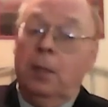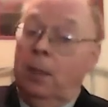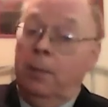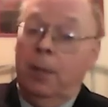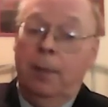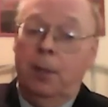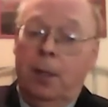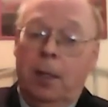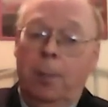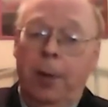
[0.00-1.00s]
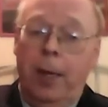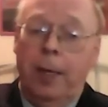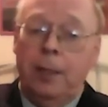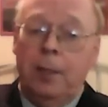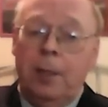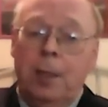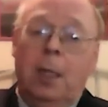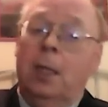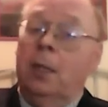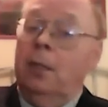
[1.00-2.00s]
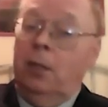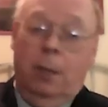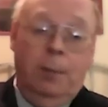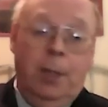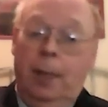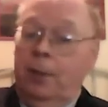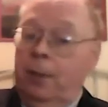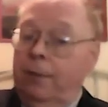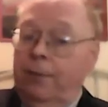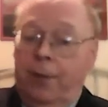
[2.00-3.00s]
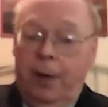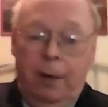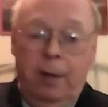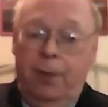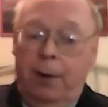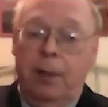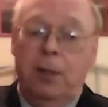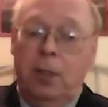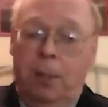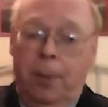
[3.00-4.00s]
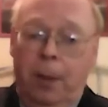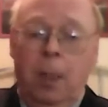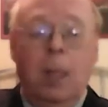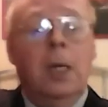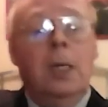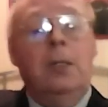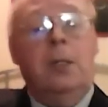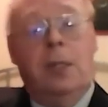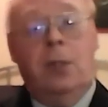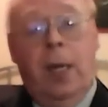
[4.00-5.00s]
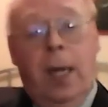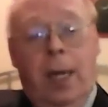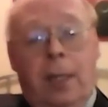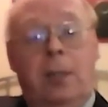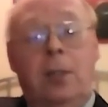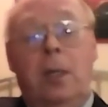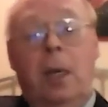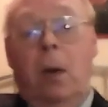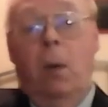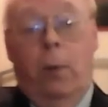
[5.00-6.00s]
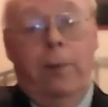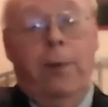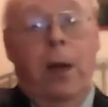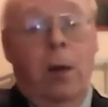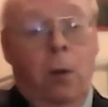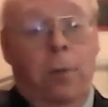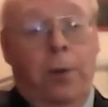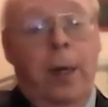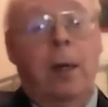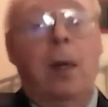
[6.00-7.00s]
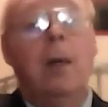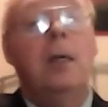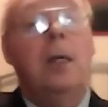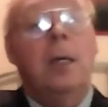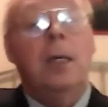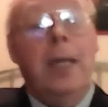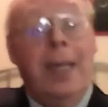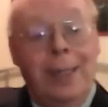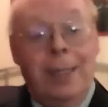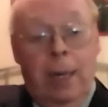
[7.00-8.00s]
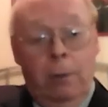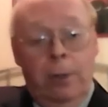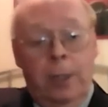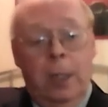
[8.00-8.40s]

Sometimes they're complex, sometimes they're very, very simple, such as what we've gone over in our handout,